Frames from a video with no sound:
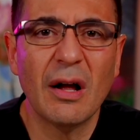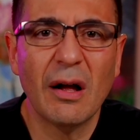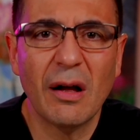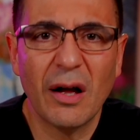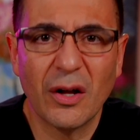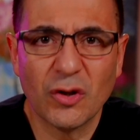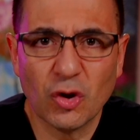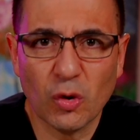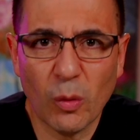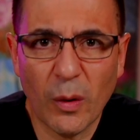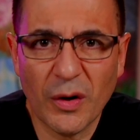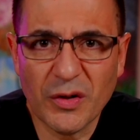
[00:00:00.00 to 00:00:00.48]

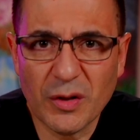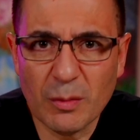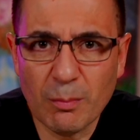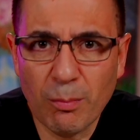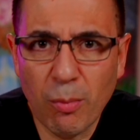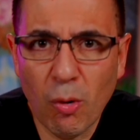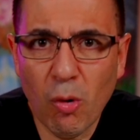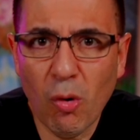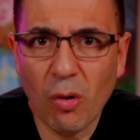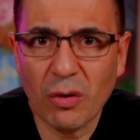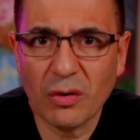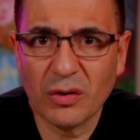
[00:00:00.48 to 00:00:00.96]
It's always
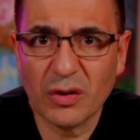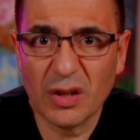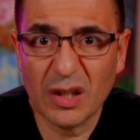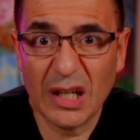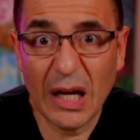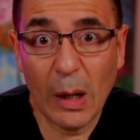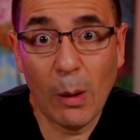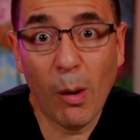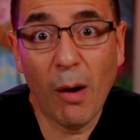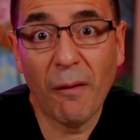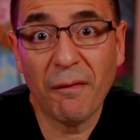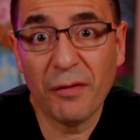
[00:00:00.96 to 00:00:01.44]
important to
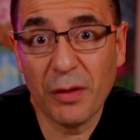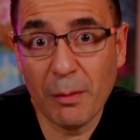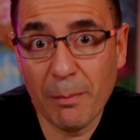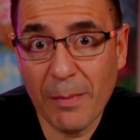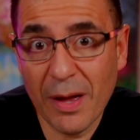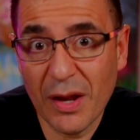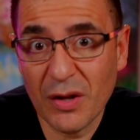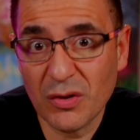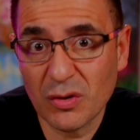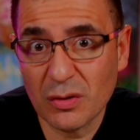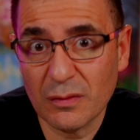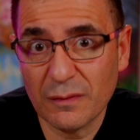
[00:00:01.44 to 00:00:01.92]
go off the
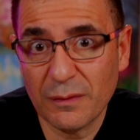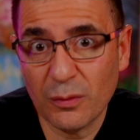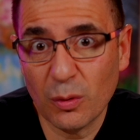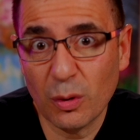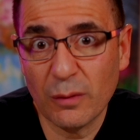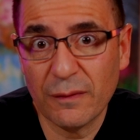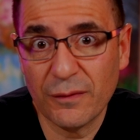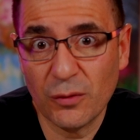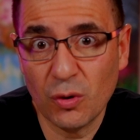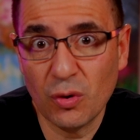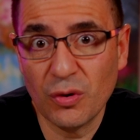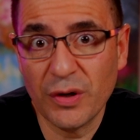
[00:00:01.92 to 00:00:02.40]
medicine for a
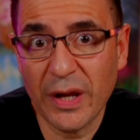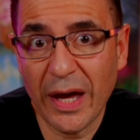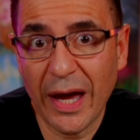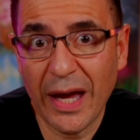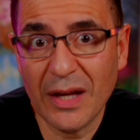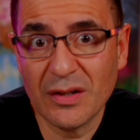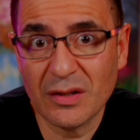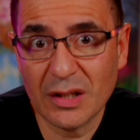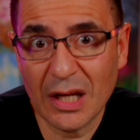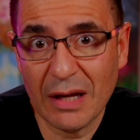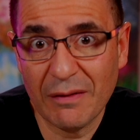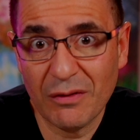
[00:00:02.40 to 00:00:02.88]
few
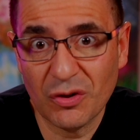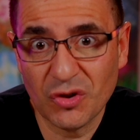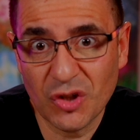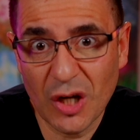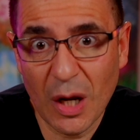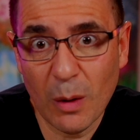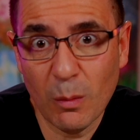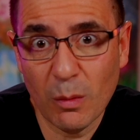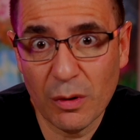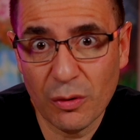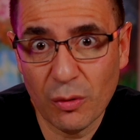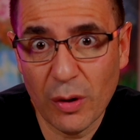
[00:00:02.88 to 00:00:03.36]
days and have a
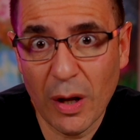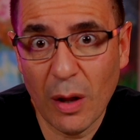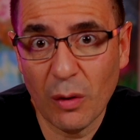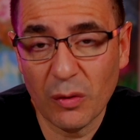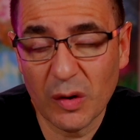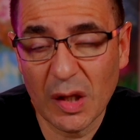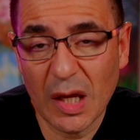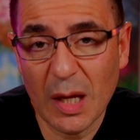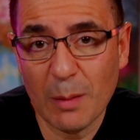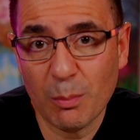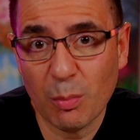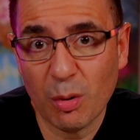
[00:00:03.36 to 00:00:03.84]
chat with your
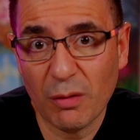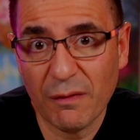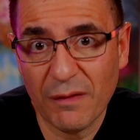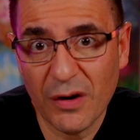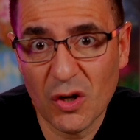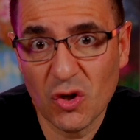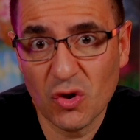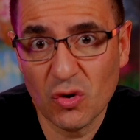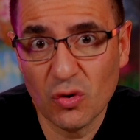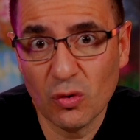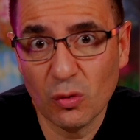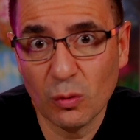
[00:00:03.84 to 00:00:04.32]
healthcare
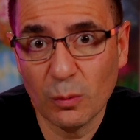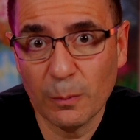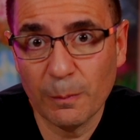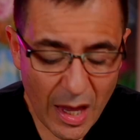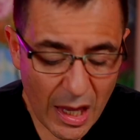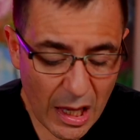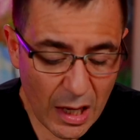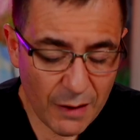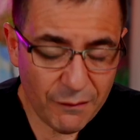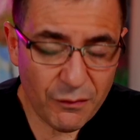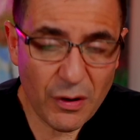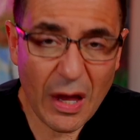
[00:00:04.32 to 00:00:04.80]
professional.
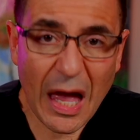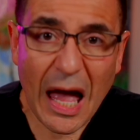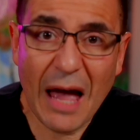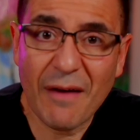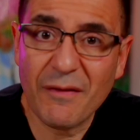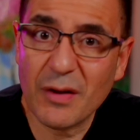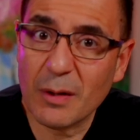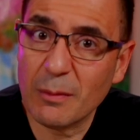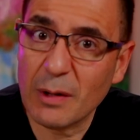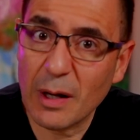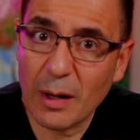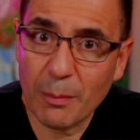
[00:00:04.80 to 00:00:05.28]
If you're
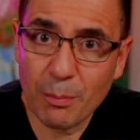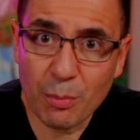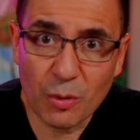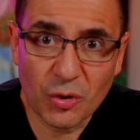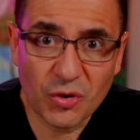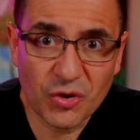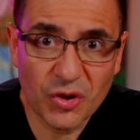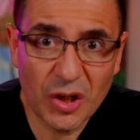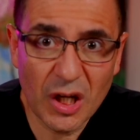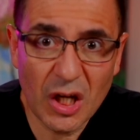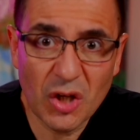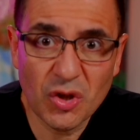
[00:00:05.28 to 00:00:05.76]
having a
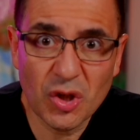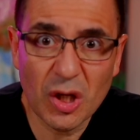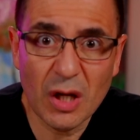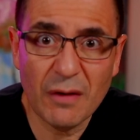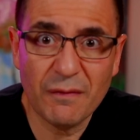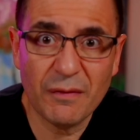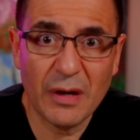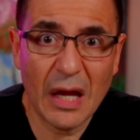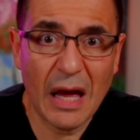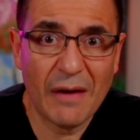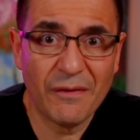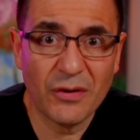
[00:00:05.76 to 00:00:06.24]
procedure, if
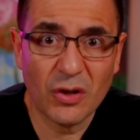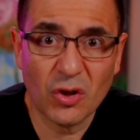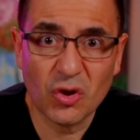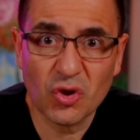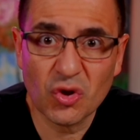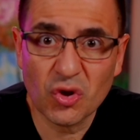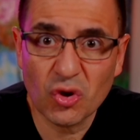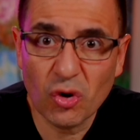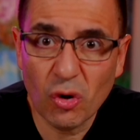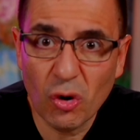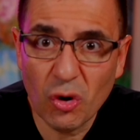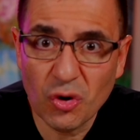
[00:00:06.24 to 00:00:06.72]
you're having
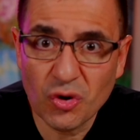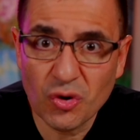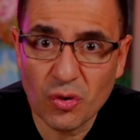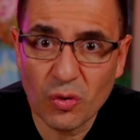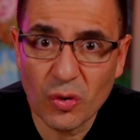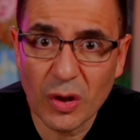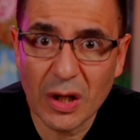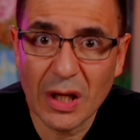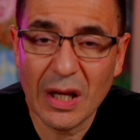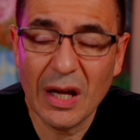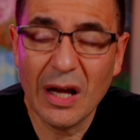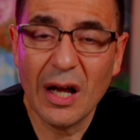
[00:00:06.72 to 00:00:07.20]

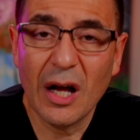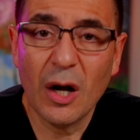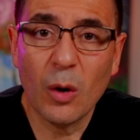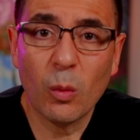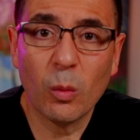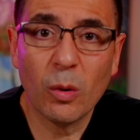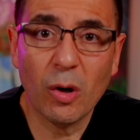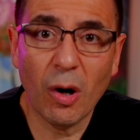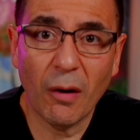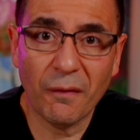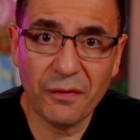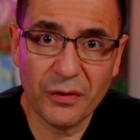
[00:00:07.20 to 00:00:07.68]
surgery,
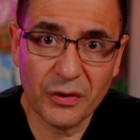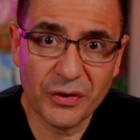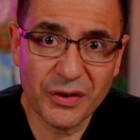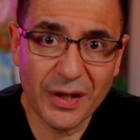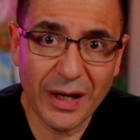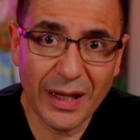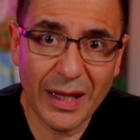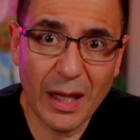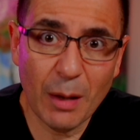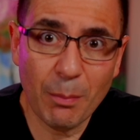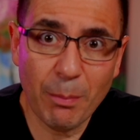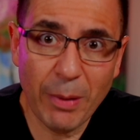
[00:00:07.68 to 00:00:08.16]
we often
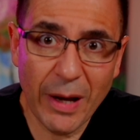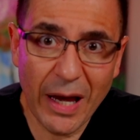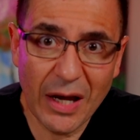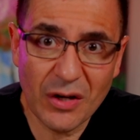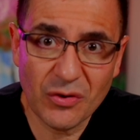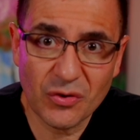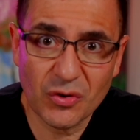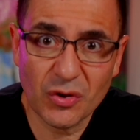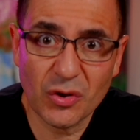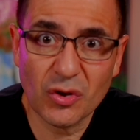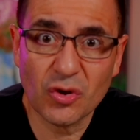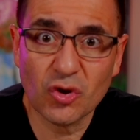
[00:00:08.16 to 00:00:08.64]
tell our
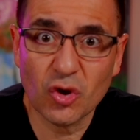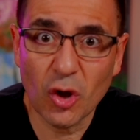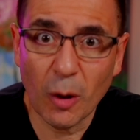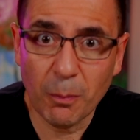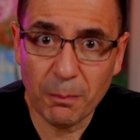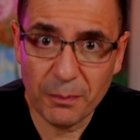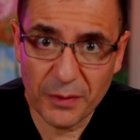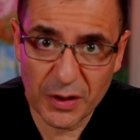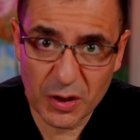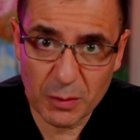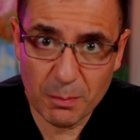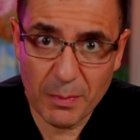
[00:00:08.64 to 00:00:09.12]
patients to
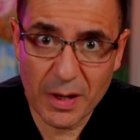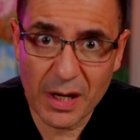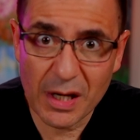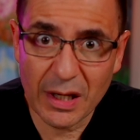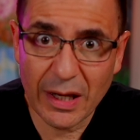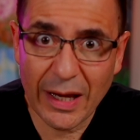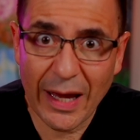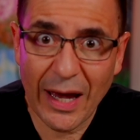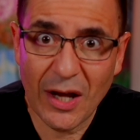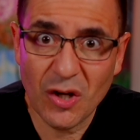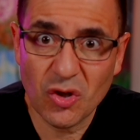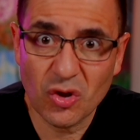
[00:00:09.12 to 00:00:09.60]
stop this
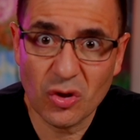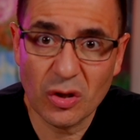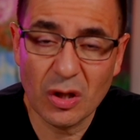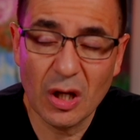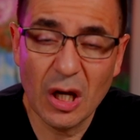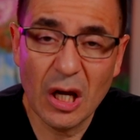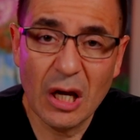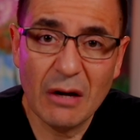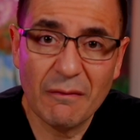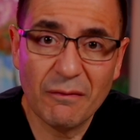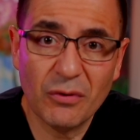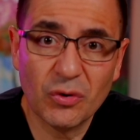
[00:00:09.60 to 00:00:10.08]
medication
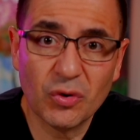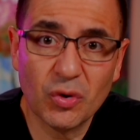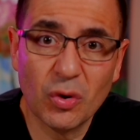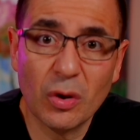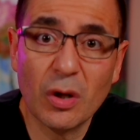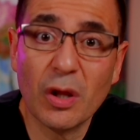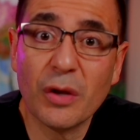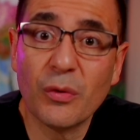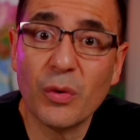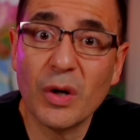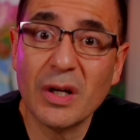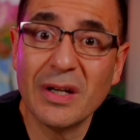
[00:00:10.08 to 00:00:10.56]
for 2 to
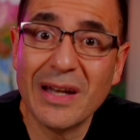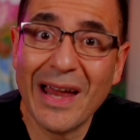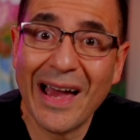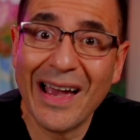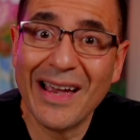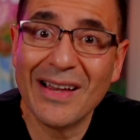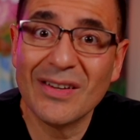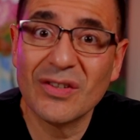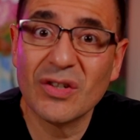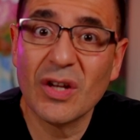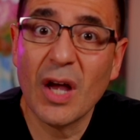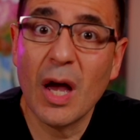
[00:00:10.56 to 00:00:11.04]
3
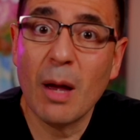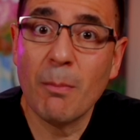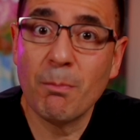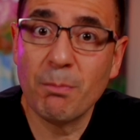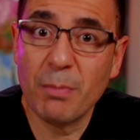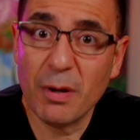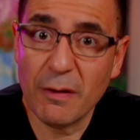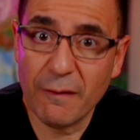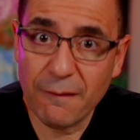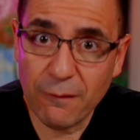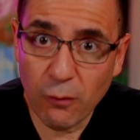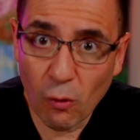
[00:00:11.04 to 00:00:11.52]
days
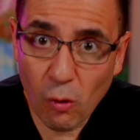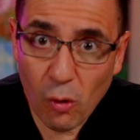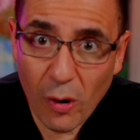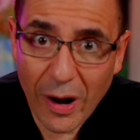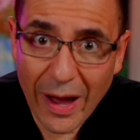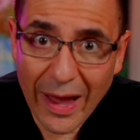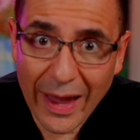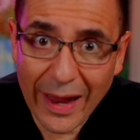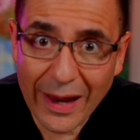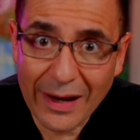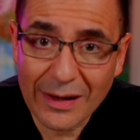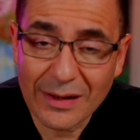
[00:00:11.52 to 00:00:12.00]

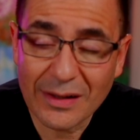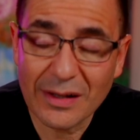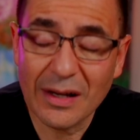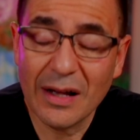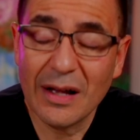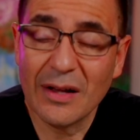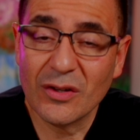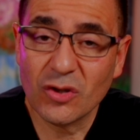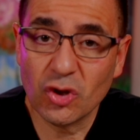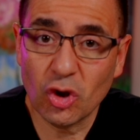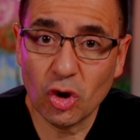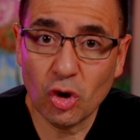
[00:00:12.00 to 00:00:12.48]
beforehand.
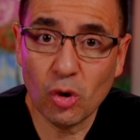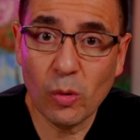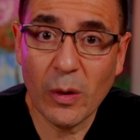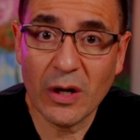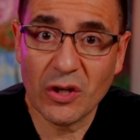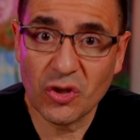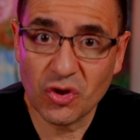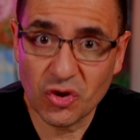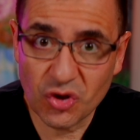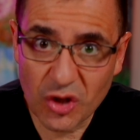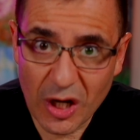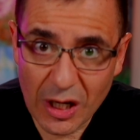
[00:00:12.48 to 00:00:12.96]
So
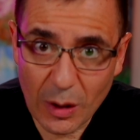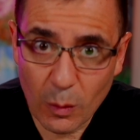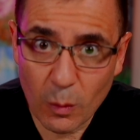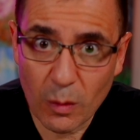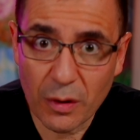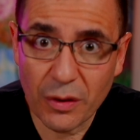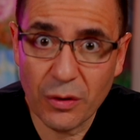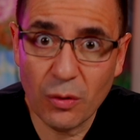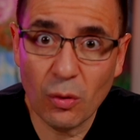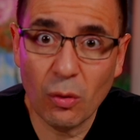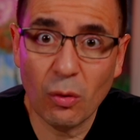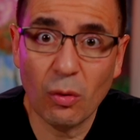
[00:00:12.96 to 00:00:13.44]
always check
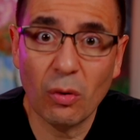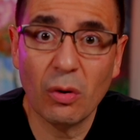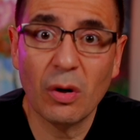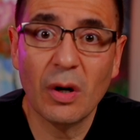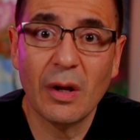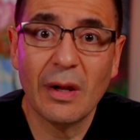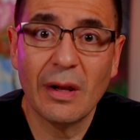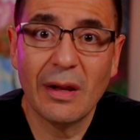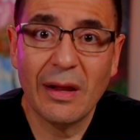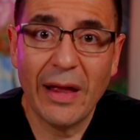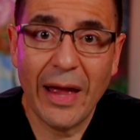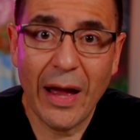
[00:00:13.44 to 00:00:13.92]
with your
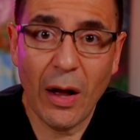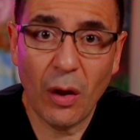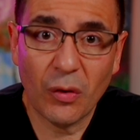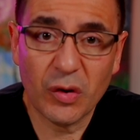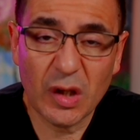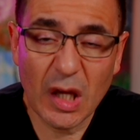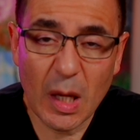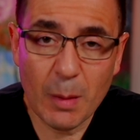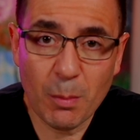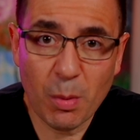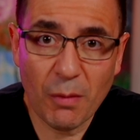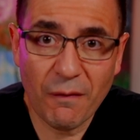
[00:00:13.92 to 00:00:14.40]

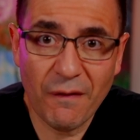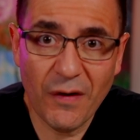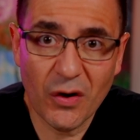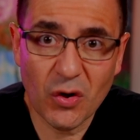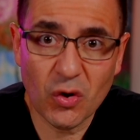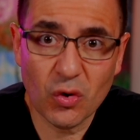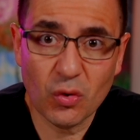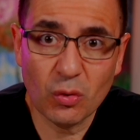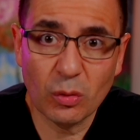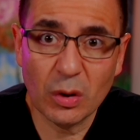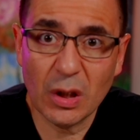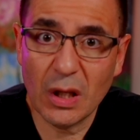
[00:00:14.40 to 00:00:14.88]
healthcare
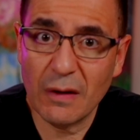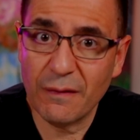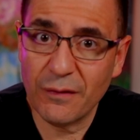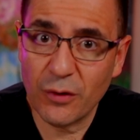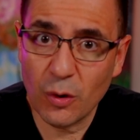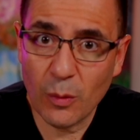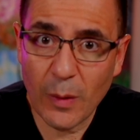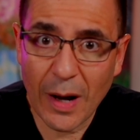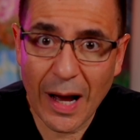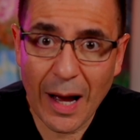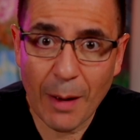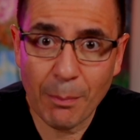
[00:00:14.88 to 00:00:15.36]
professional if
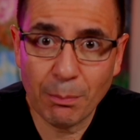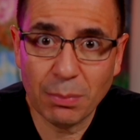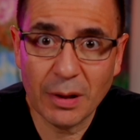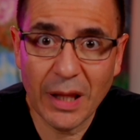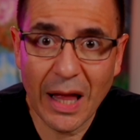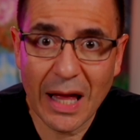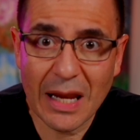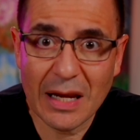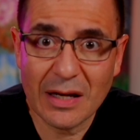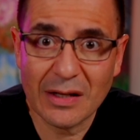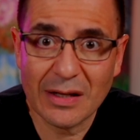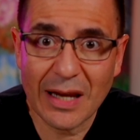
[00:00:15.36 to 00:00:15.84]
you are
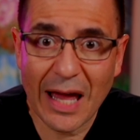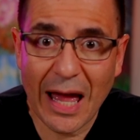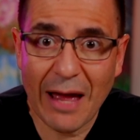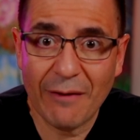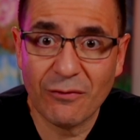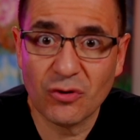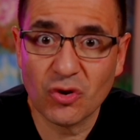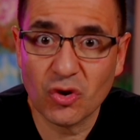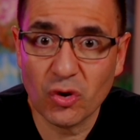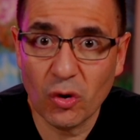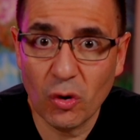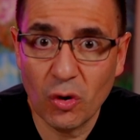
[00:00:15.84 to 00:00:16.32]
planning to have
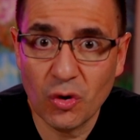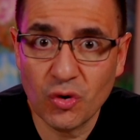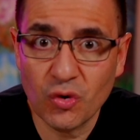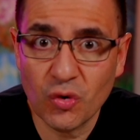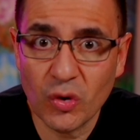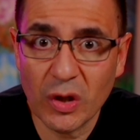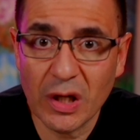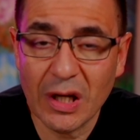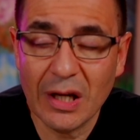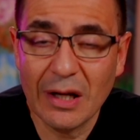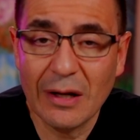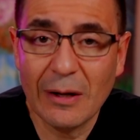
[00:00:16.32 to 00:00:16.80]

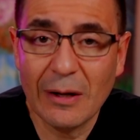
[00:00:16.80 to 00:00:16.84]
surgery,